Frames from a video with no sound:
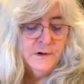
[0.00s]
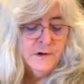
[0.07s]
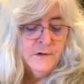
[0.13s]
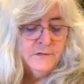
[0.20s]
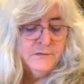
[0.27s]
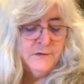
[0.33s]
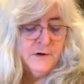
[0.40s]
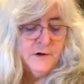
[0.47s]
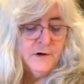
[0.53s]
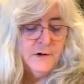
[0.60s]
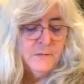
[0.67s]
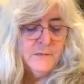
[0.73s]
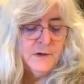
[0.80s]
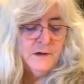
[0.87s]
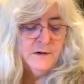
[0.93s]

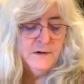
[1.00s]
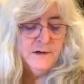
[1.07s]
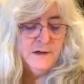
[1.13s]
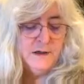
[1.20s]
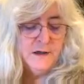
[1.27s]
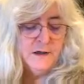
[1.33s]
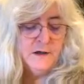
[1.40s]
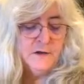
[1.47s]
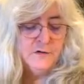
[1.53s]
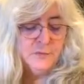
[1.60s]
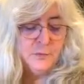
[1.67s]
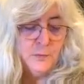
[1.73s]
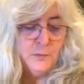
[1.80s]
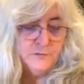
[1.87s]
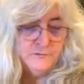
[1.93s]
from
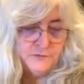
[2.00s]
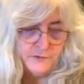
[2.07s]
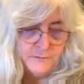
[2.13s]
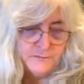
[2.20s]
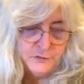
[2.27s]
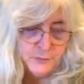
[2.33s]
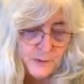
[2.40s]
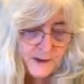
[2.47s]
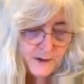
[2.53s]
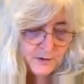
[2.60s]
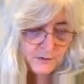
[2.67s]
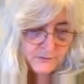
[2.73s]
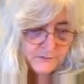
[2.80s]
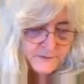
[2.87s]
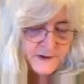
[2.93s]

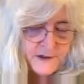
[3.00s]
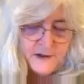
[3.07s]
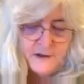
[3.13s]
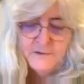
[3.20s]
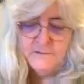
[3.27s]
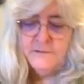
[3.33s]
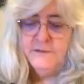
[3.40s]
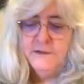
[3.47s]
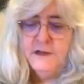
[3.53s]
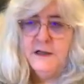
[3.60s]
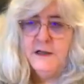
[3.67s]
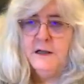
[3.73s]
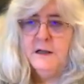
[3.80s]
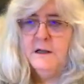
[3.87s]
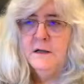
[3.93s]
12 of the